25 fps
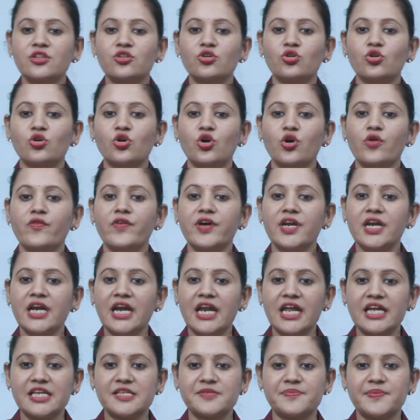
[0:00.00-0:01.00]
the
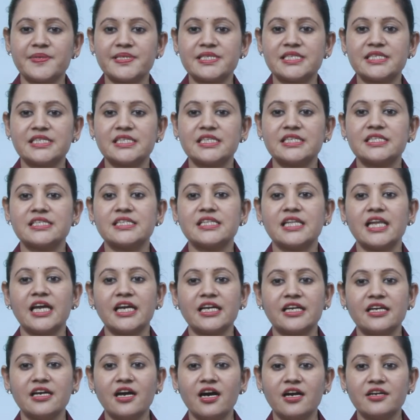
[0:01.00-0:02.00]
overhead expenses
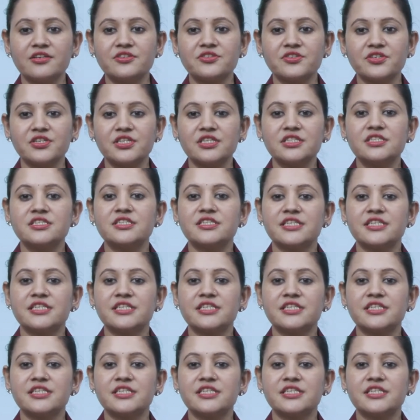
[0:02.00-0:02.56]
like cartridge,